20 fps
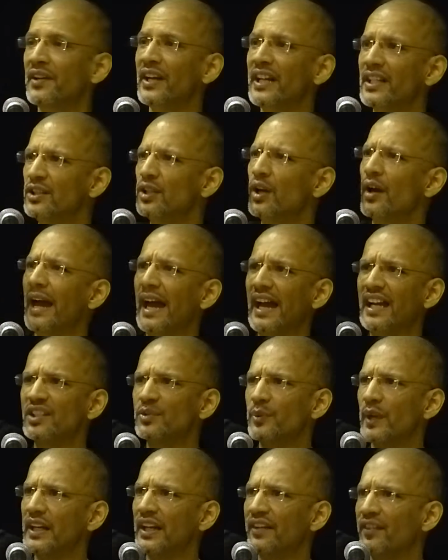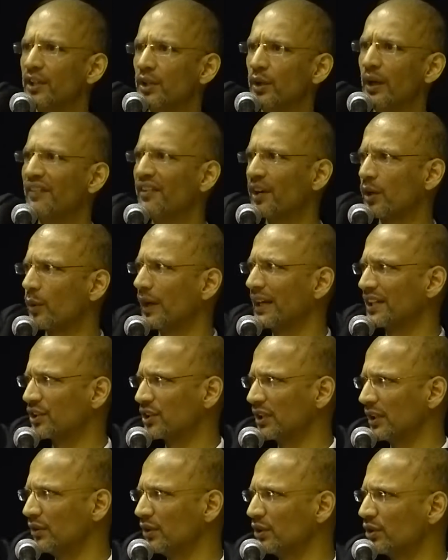Raise your hands whenever you have a
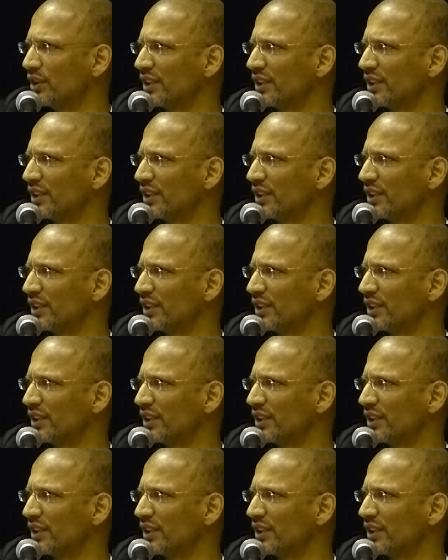question.